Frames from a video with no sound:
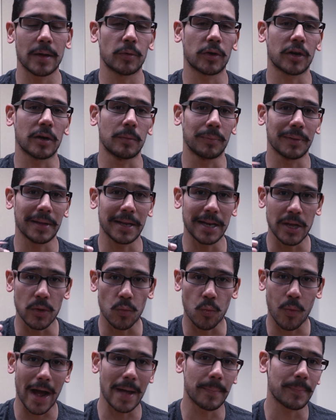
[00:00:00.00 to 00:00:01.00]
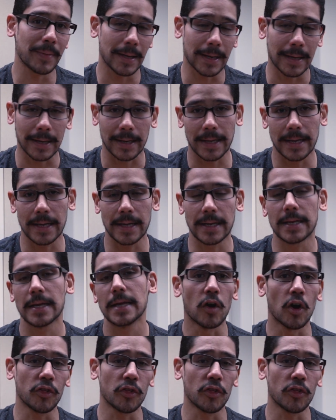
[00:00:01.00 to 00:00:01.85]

it will completely wipe it clean.